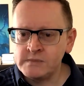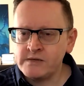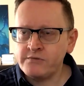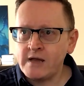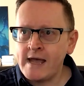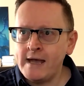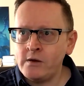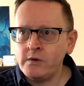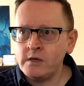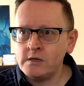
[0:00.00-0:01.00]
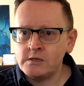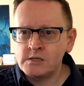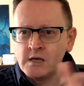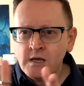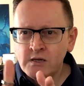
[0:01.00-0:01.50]
from different
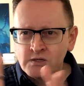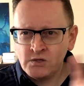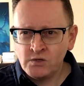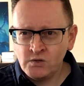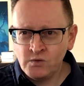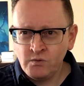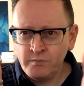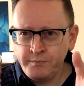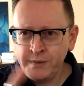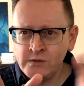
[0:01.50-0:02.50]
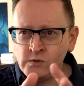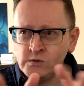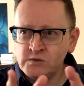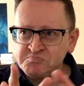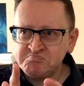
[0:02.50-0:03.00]
areas to
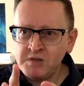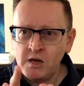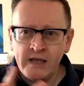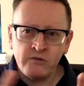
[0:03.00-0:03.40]
build,